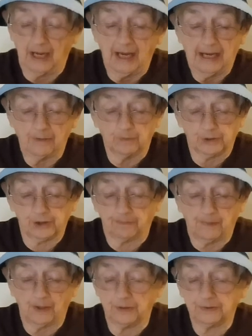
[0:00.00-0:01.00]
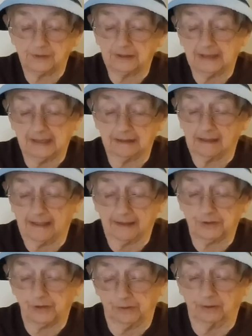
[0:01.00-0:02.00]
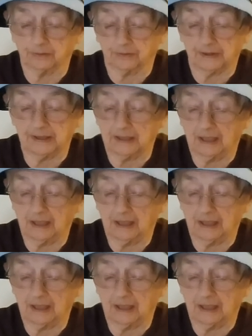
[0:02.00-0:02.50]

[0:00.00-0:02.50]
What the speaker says: It was supposed to tell our children